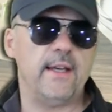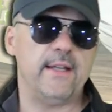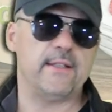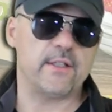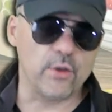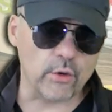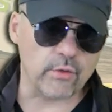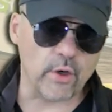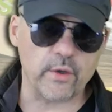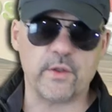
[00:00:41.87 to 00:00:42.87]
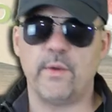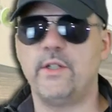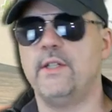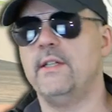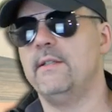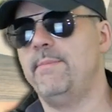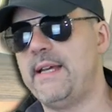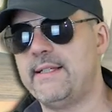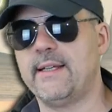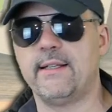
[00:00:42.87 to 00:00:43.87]
and sucrose, which is
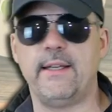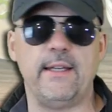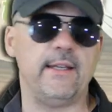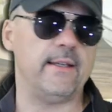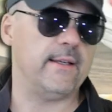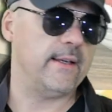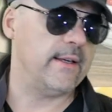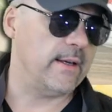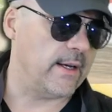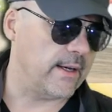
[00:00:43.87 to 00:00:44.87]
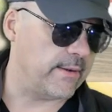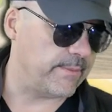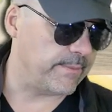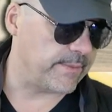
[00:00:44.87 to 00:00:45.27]
basically uh,